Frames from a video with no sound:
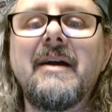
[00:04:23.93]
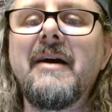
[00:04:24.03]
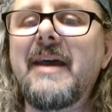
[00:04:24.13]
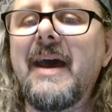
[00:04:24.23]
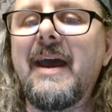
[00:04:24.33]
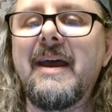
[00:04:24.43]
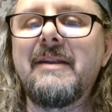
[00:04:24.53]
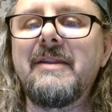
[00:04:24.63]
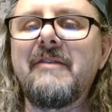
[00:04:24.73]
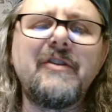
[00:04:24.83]
Okay,
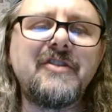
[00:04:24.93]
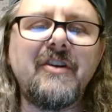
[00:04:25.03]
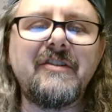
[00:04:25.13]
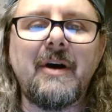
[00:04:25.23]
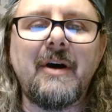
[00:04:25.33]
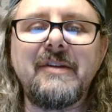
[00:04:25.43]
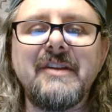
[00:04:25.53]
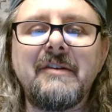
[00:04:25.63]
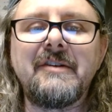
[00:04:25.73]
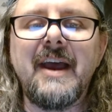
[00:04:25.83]
and then for shirts, always
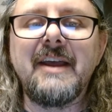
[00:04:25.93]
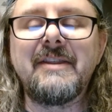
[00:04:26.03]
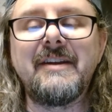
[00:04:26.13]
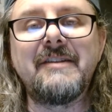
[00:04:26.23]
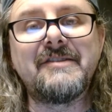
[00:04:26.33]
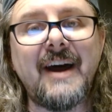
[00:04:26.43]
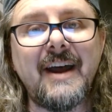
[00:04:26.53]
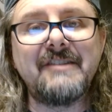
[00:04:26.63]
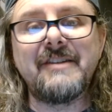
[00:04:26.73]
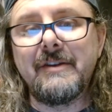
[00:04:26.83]
notate the
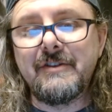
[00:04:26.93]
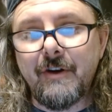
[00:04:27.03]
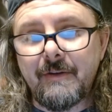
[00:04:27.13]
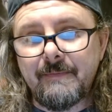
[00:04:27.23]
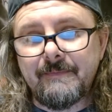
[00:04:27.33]
size of the shirt.